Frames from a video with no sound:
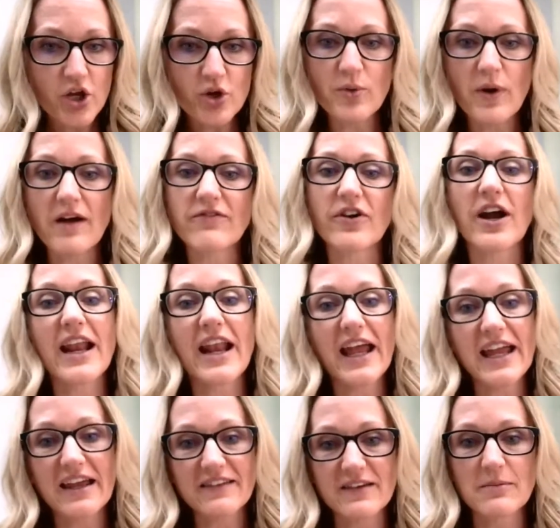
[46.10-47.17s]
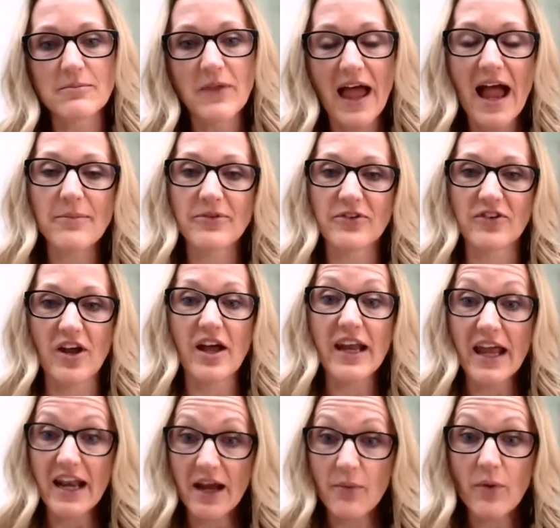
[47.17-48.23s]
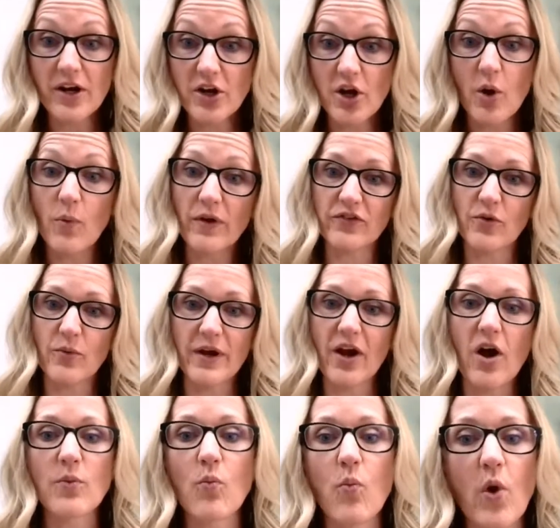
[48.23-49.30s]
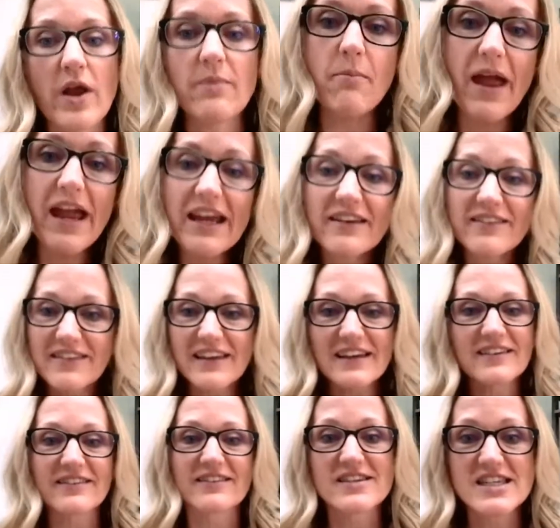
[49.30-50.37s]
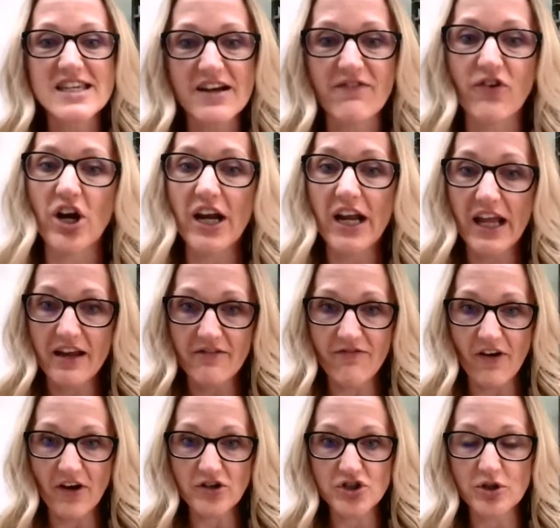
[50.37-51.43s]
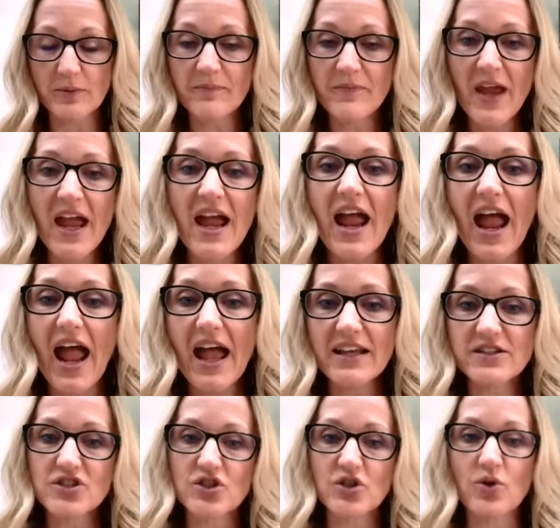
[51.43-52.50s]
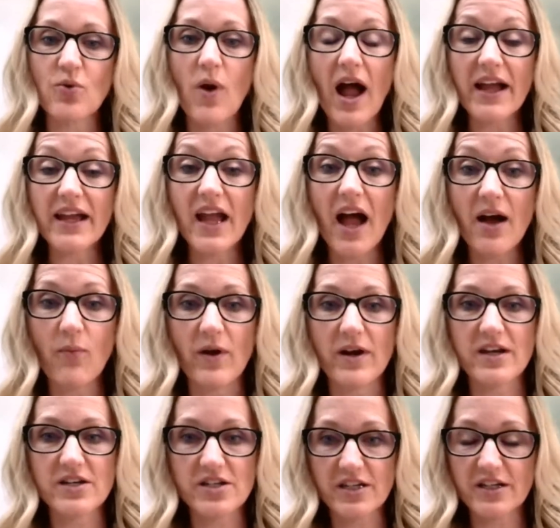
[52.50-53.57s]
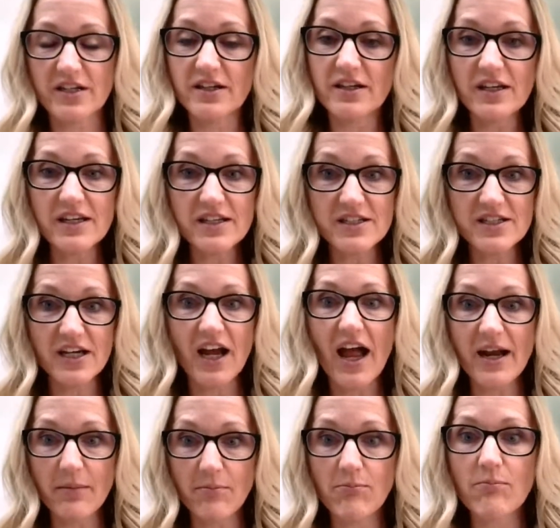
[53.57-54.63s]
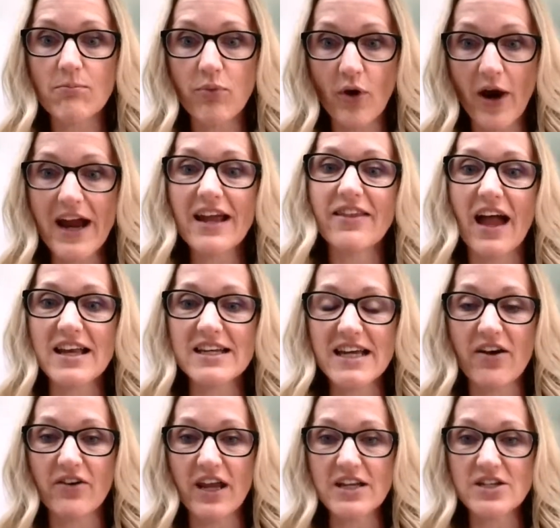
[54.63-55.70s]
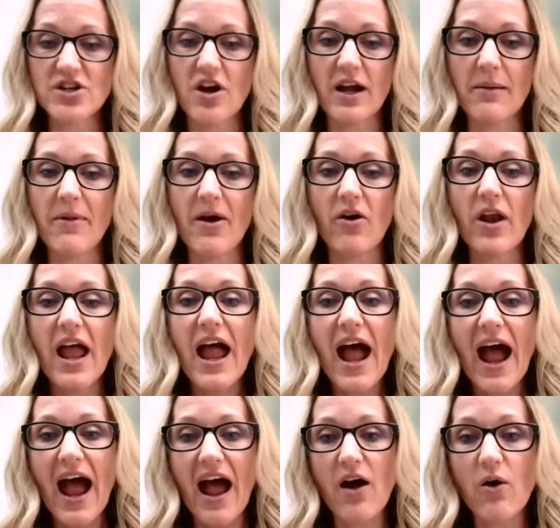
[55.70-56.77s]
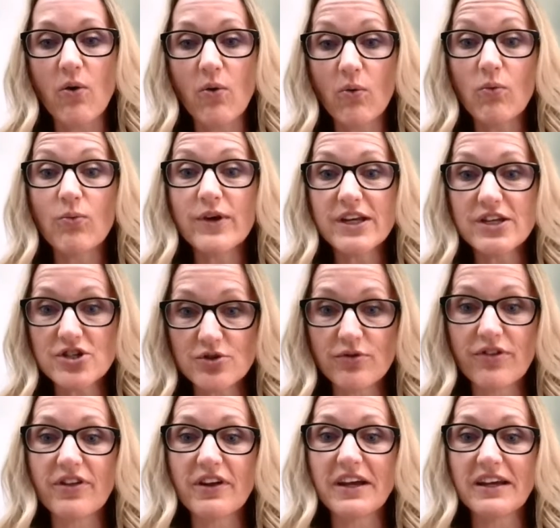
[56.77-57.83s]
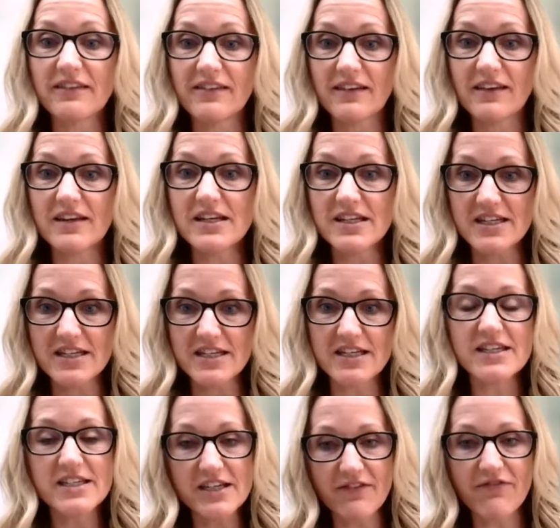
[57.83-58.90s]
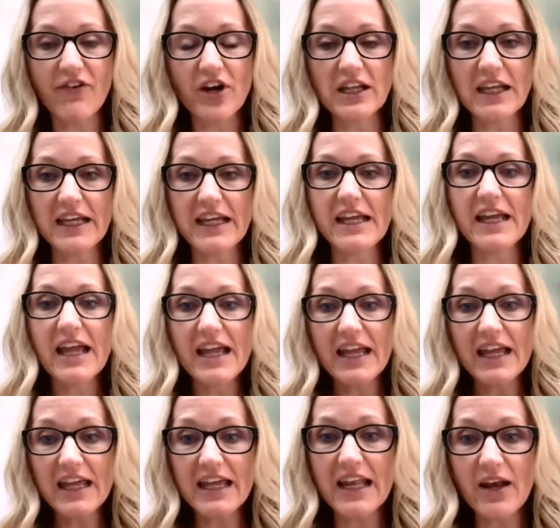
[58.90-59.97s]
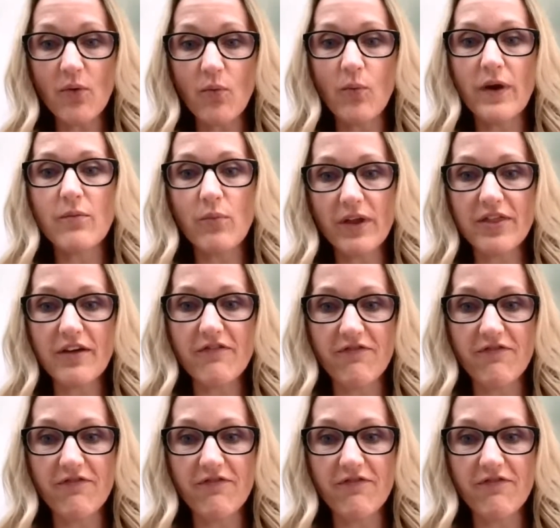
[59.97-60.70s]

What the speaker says: whoever, and I get some labs done, and I want to know what's going on. What makes this different and functional? And so I wanted to kind of break that down and talk about how we do things differently in with a